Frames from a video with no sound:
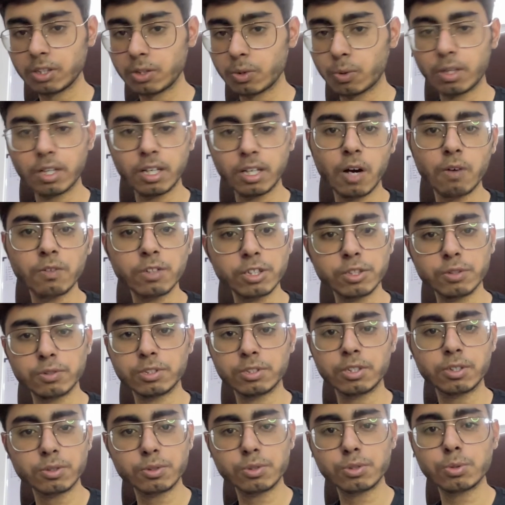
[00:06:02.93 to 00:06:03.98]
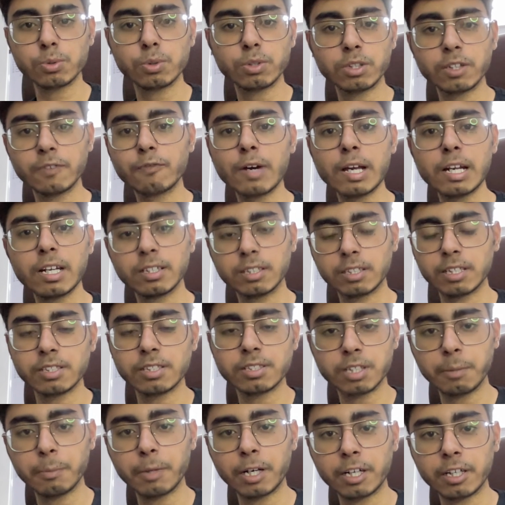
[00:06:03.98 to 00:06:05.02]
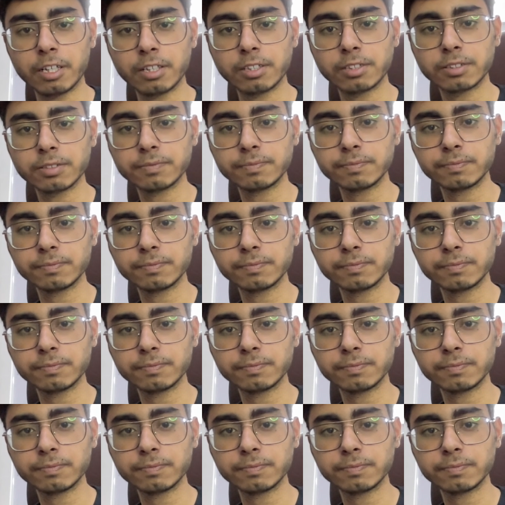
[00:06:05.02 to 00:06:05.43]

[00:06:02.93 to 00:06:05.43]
don't allow the user to store the file in the S3 buckets.